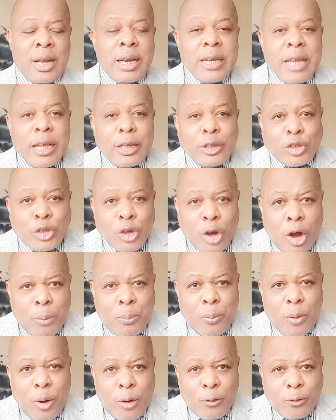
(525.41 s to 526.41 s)
The
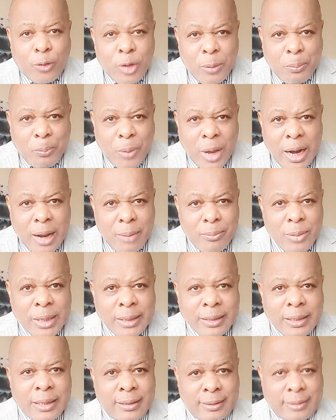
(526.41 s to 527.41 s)
job of a
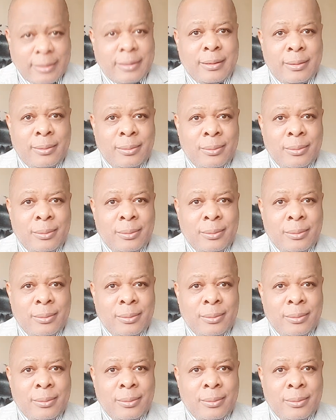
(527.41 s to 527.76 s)
parliamentarian